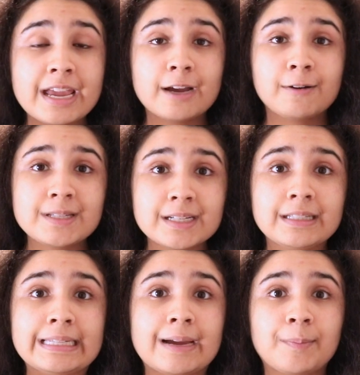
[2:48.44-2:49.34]

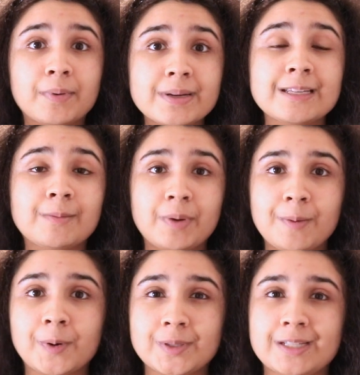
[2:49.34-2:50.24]
critically appraising
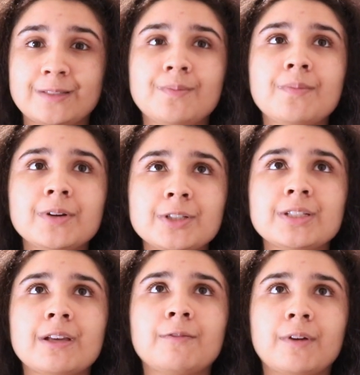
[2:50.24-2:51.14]
papers, as much
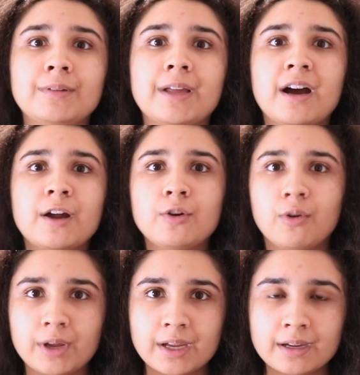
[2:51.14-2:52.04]
as I found that
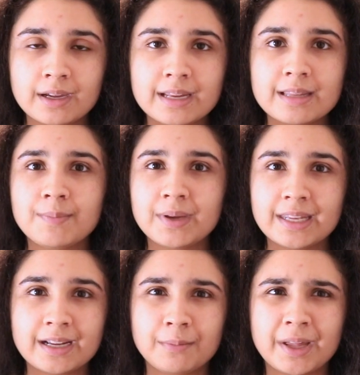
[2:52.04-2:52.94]
annoying in the
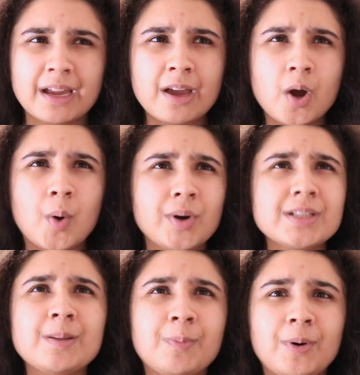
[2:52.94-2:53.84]
beginning, I'm like, what
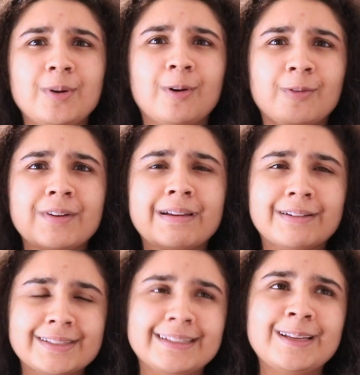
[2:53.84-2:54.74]
is the point of
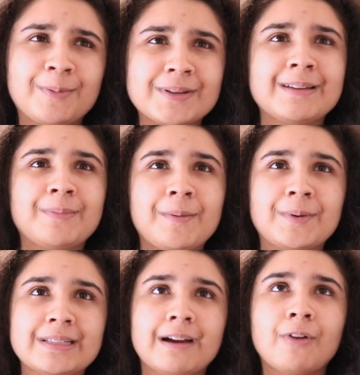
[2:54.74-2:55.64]
critically appraising
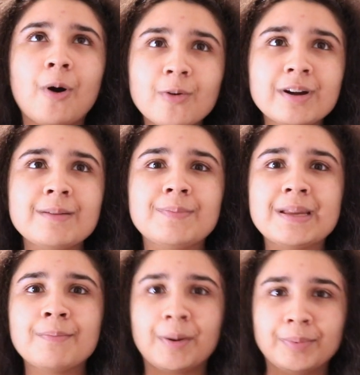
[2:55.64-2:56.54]
papers that have already
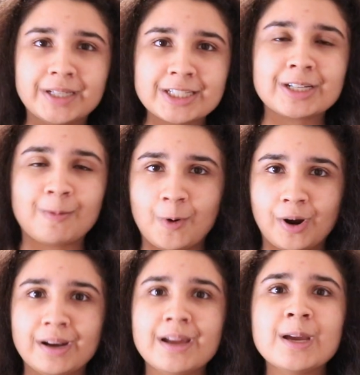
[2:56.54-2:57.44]
been published?
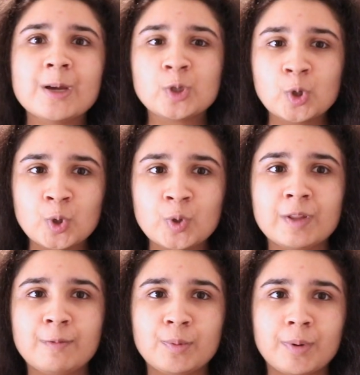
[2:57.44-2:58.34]
1, 2,
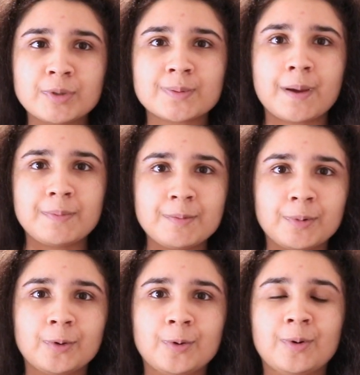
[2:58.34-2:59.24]
they've been published by
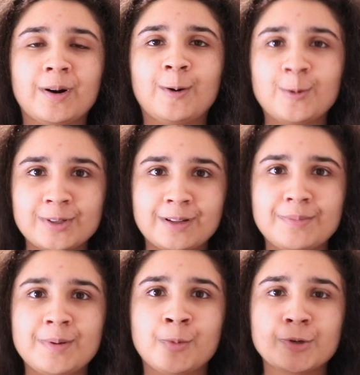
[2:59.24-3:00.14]
people who are older than
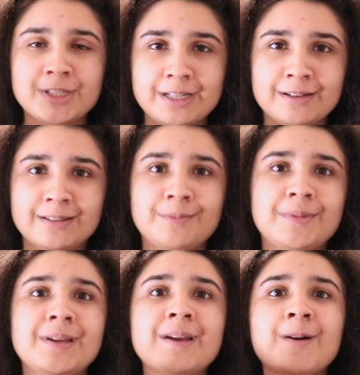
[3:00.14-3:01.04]
me, more senior than
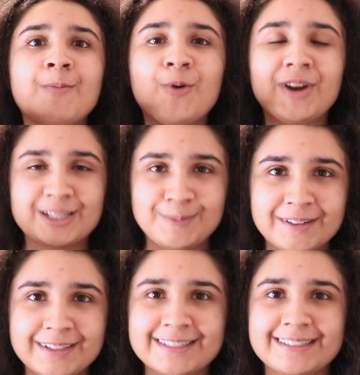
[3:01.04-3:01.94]
me, more
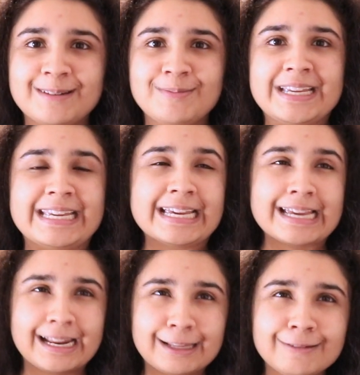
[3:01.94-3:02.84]
experienced than me,
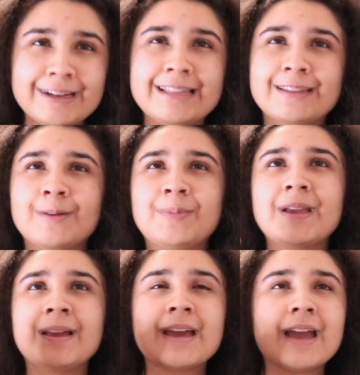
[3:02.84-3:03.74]
and 3, they're
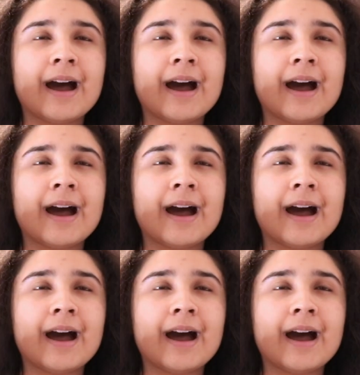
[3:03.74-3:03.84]
being